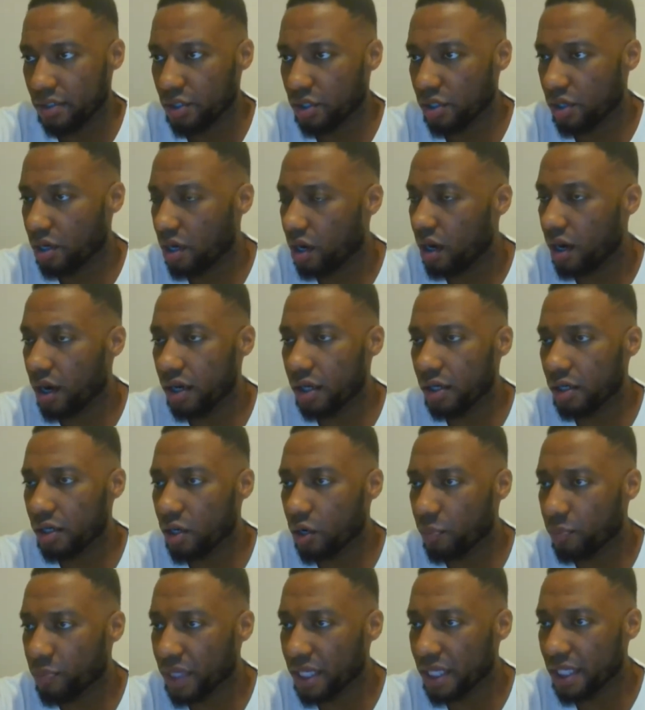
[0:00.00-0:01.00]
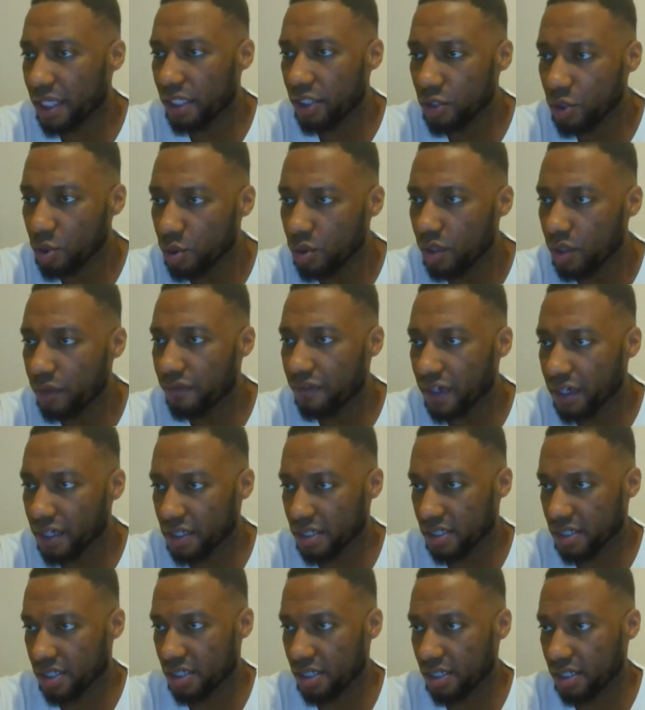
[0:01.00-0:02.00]
You can't be in
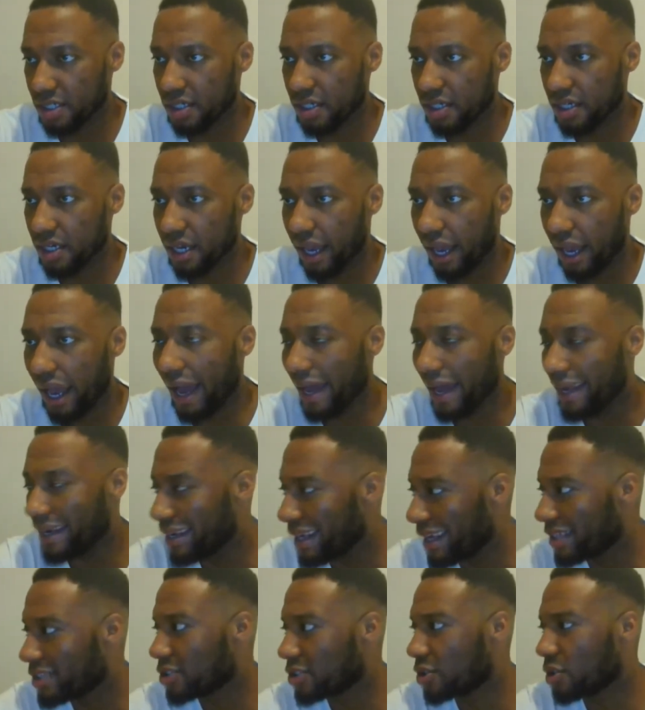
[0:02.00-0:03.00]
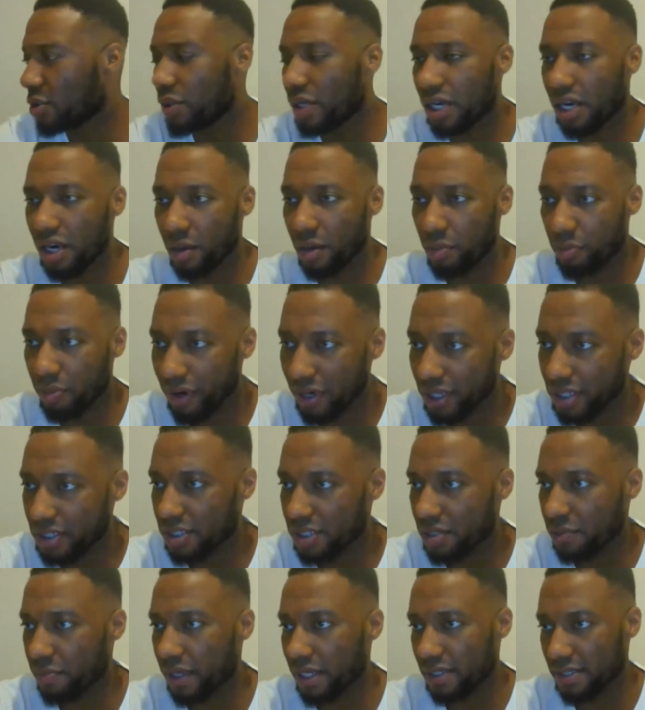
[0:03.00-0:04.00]
university and then doing an
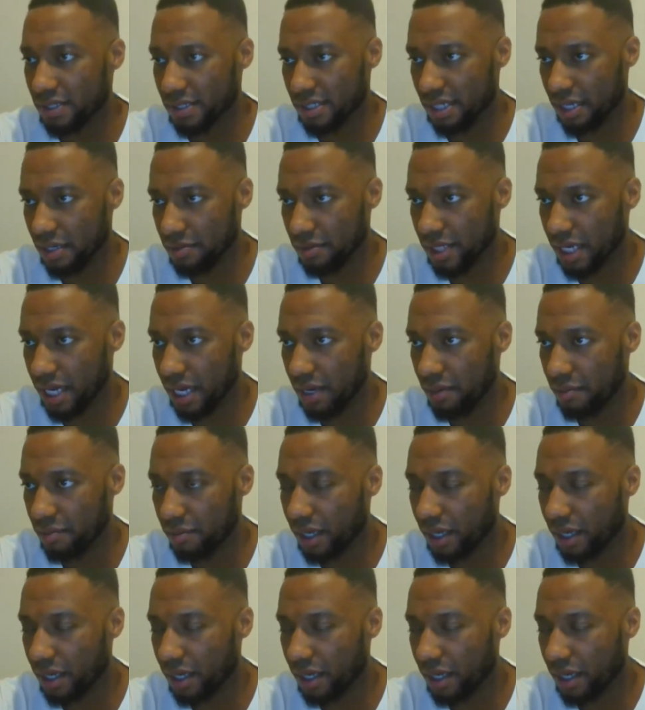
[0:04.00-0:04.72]
apprenticeship at the same time.